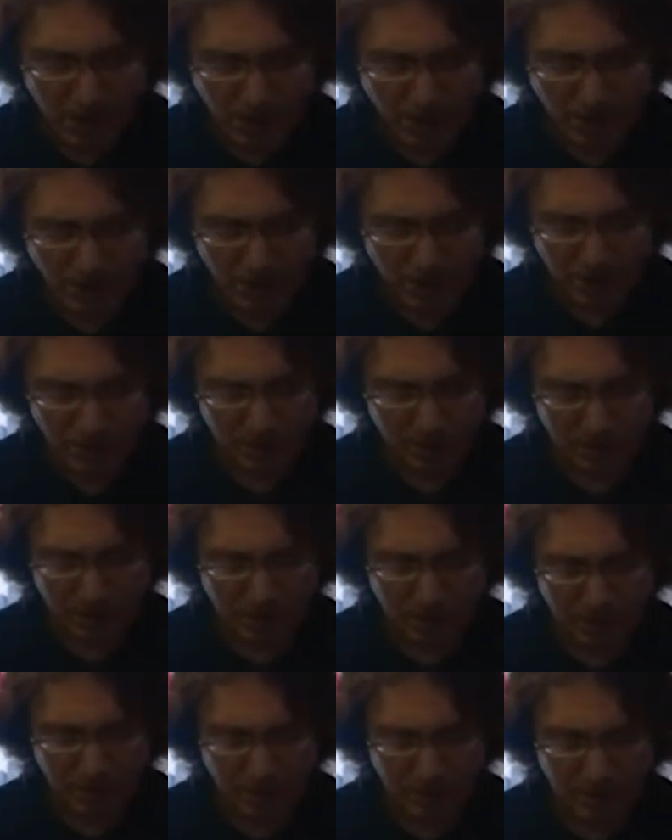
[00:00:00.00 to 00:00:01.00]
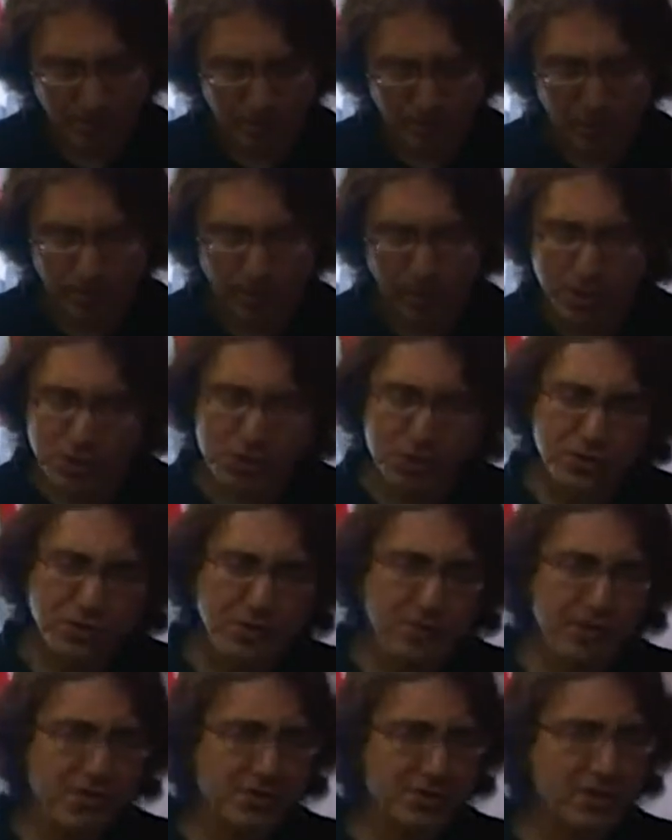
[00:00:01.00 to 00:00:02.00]
Uh, much
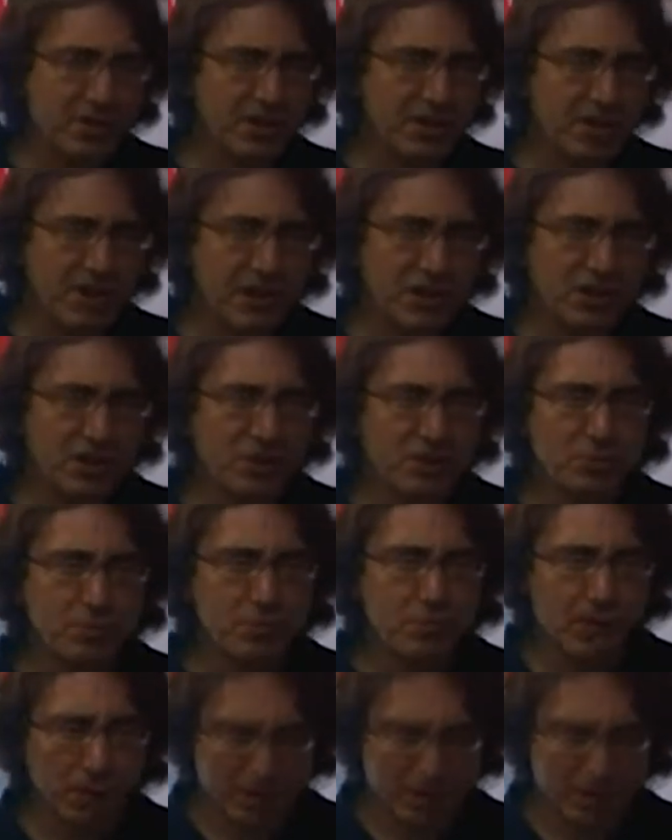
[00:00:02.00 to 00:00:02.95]
of it is in English,